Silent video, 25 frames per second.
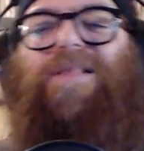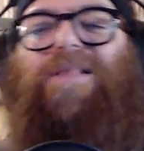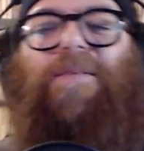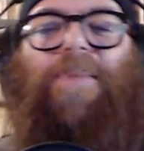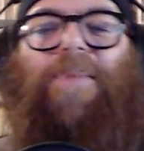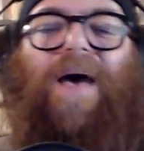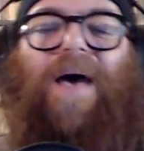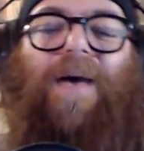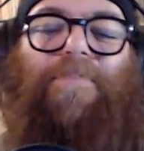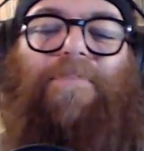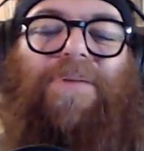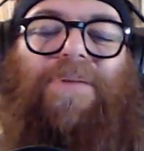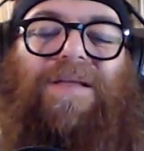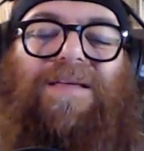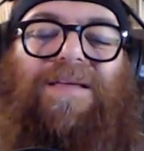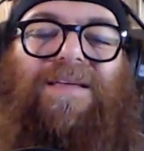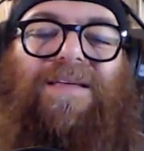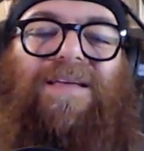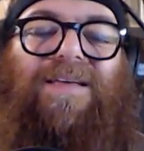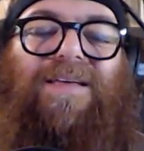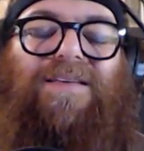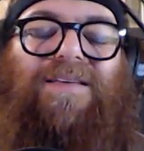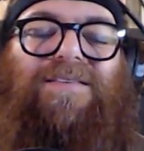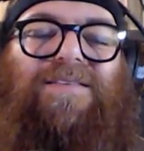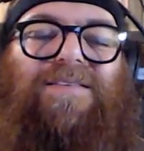wind up
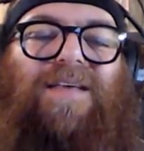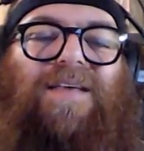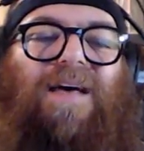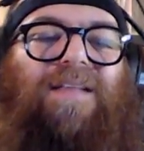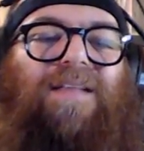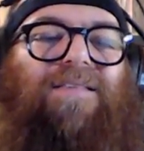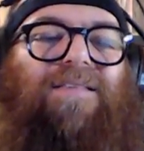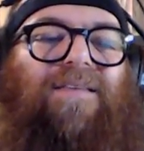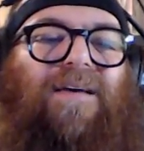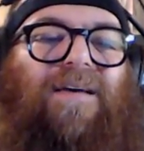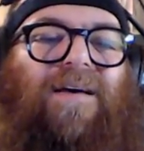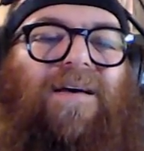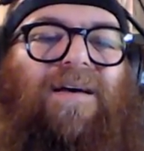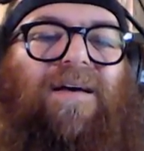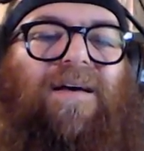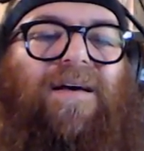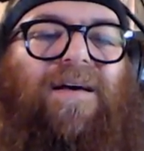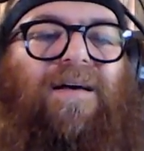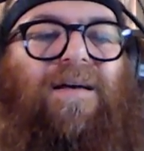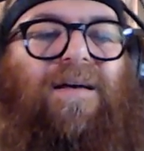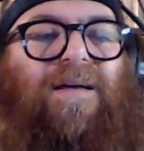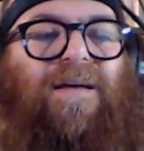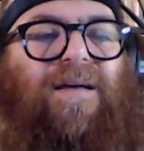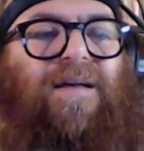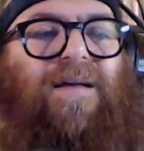happening is that,
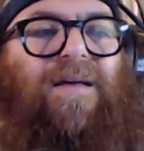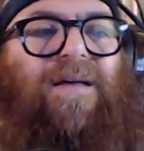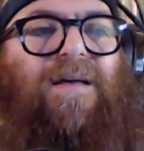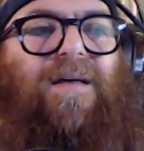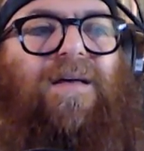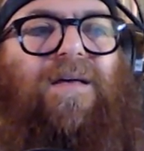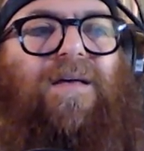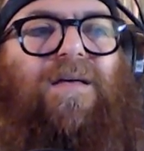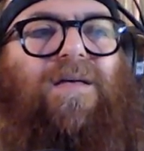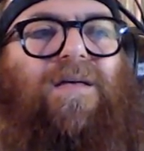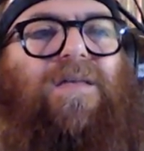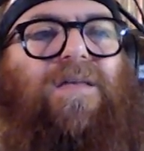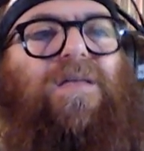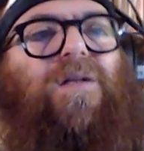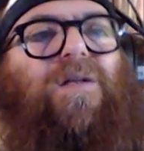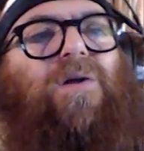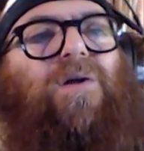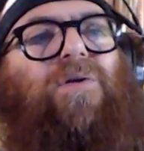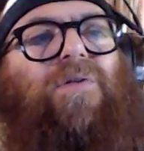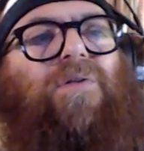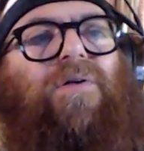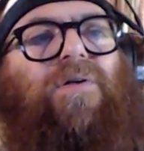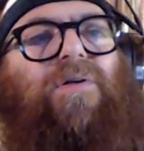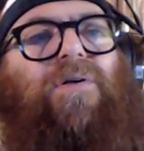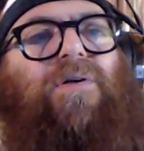you
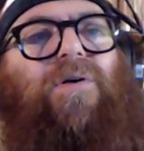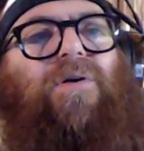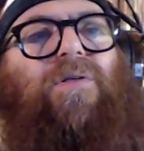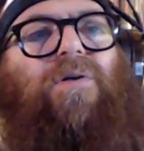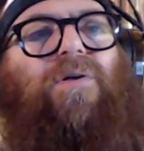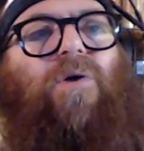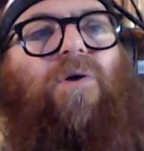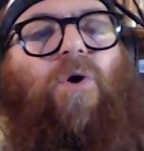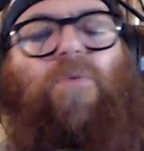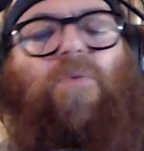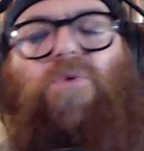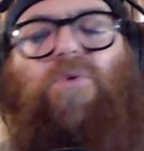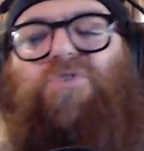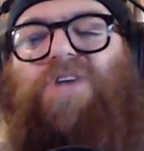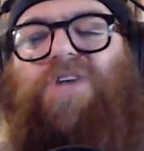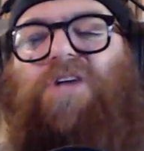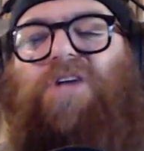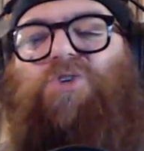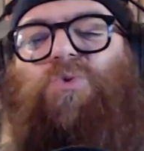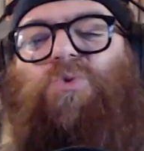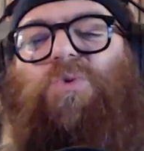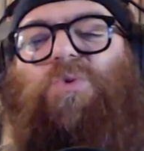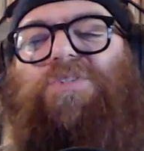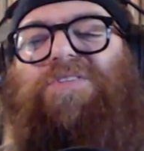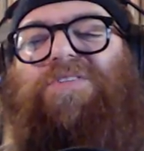know,
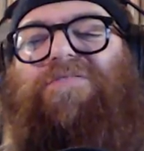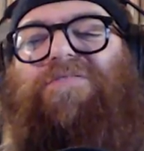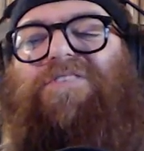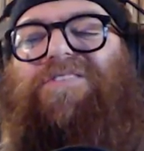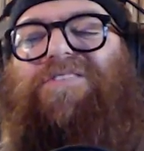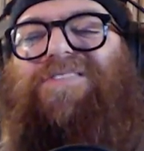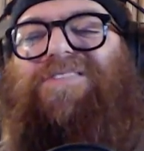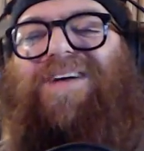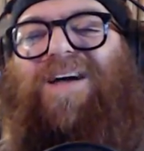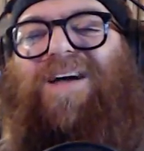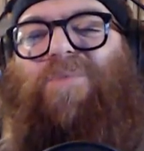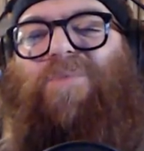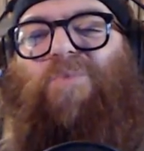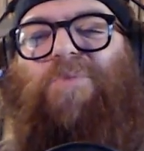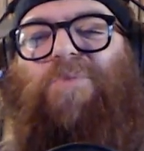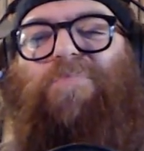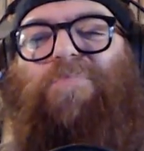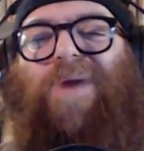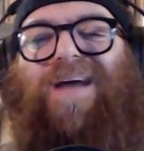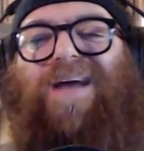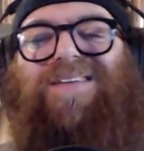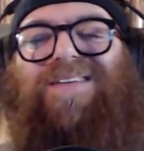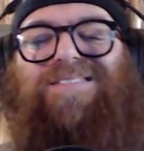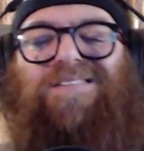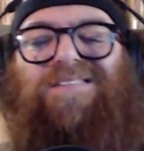homosexuals of the time
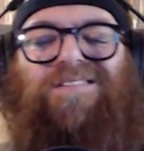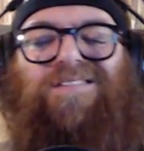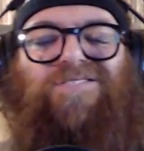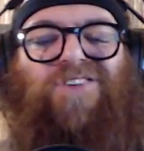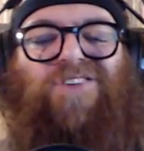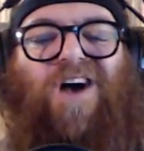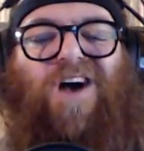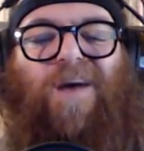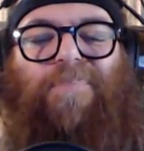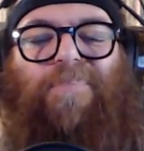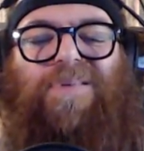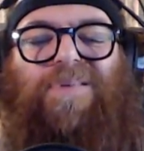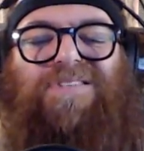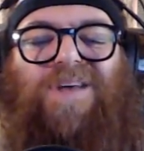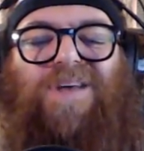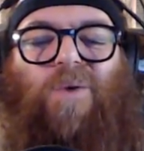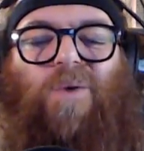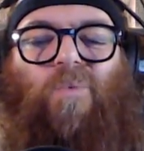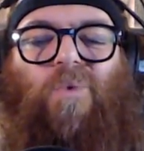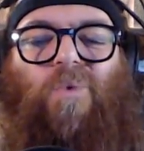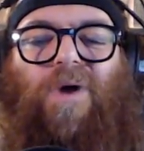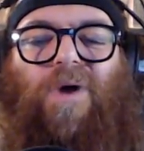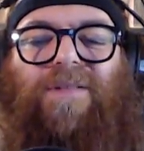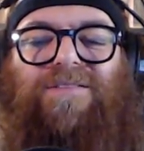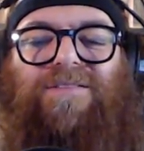would buy 6 copies
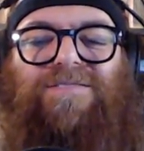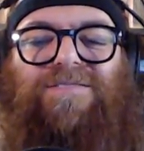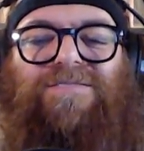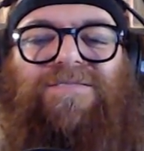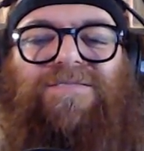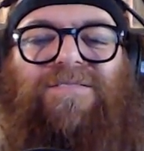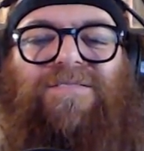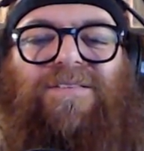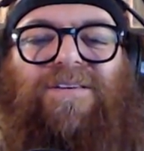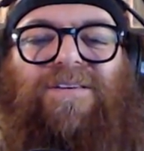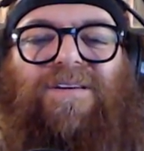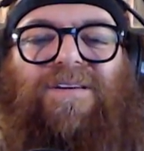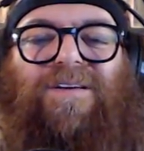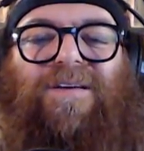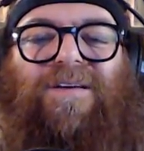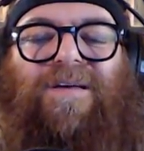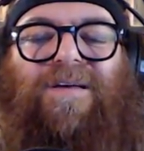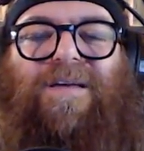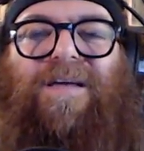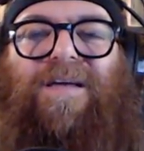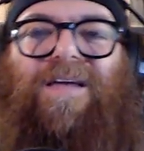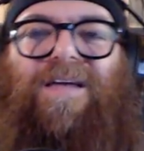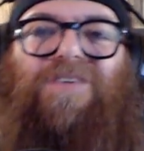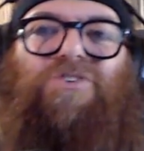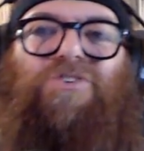at once
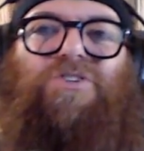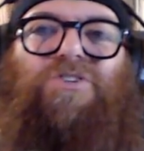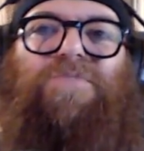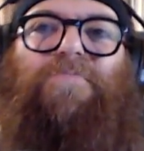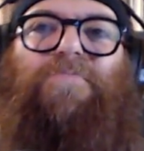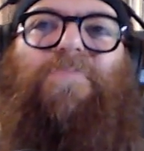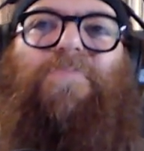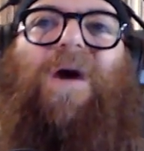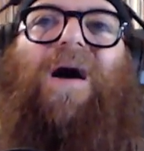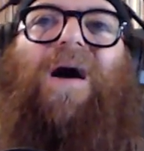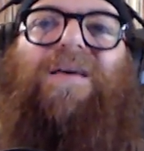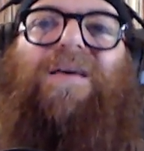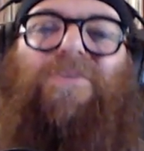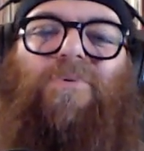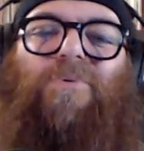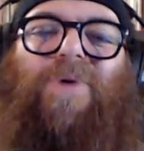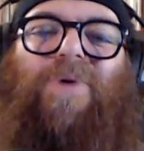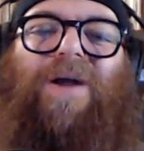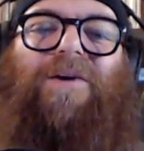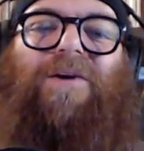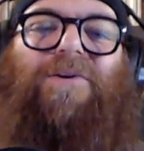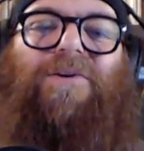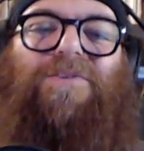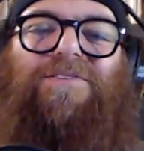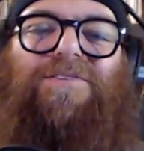and just buy the
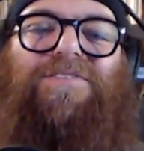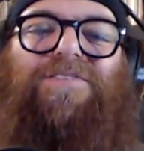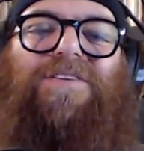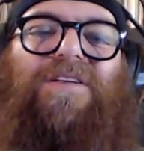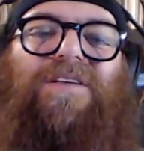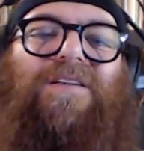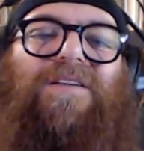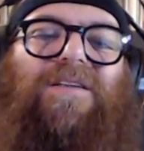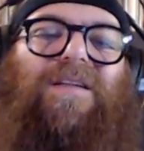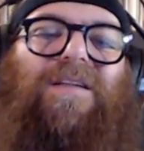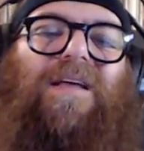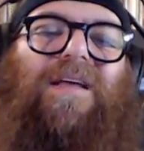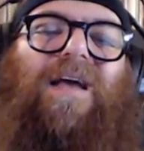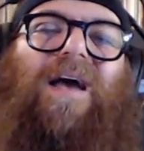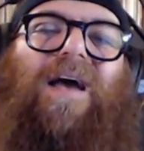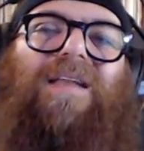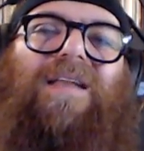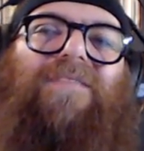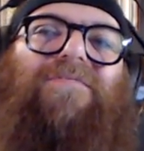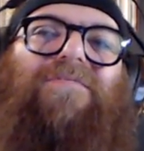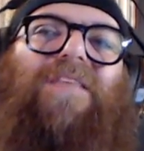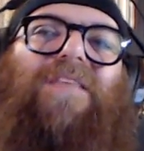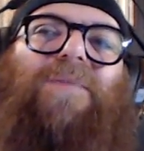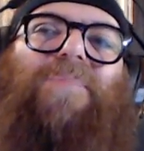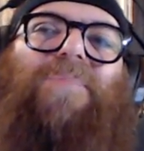records. And it
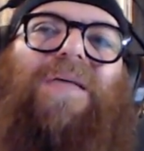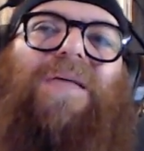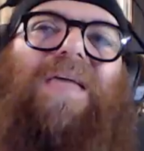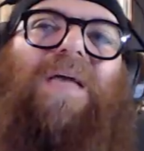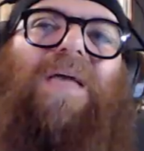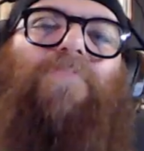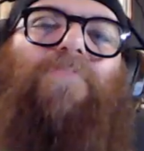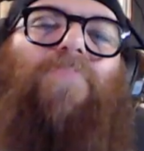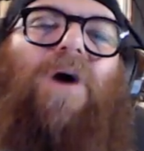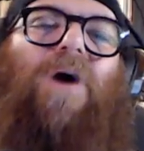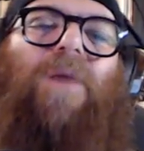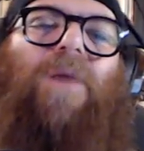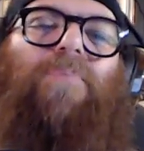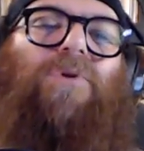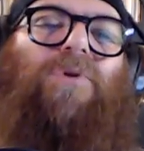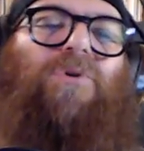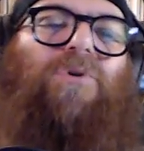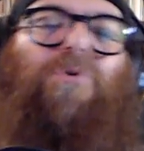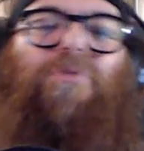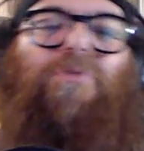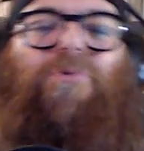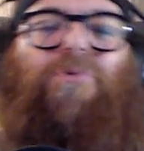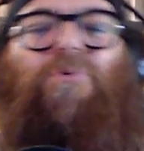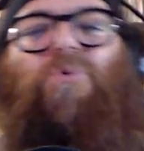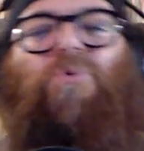kind of like became
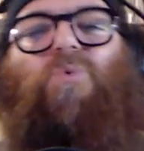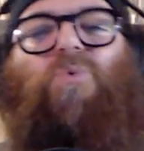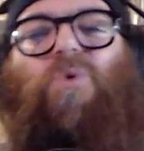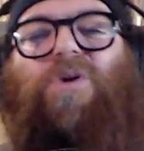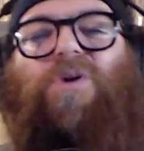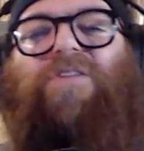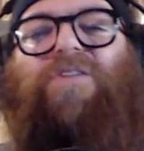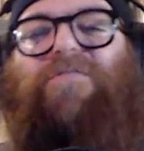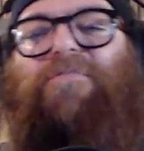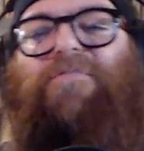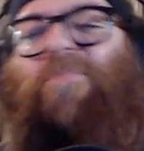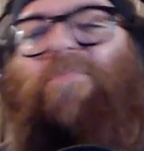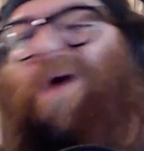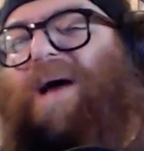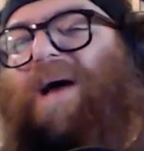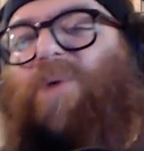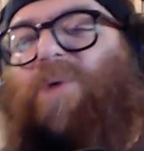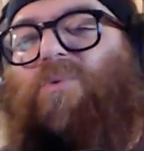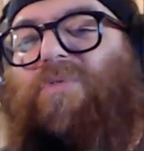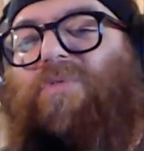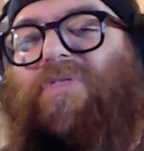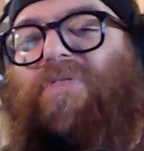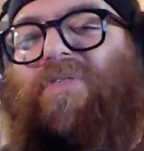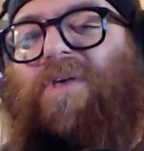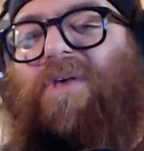popular through word of
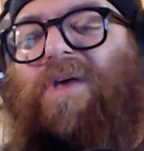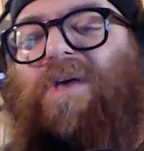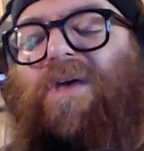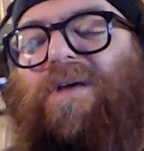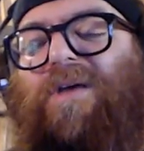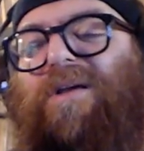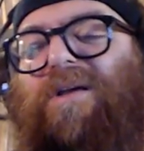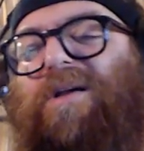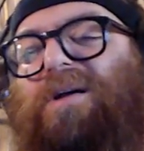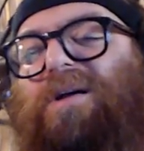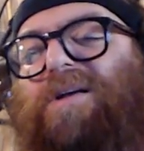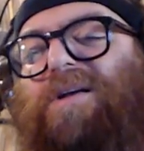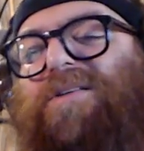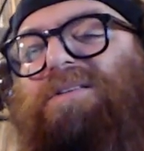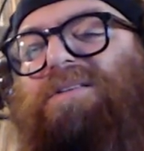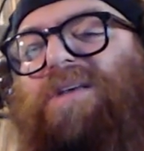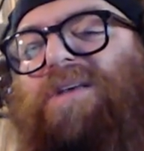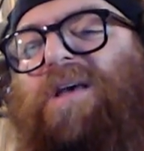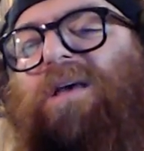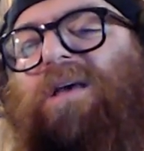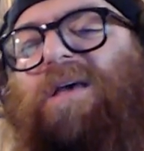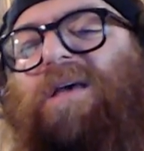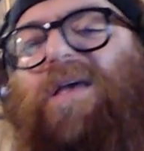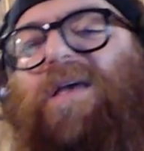mouth because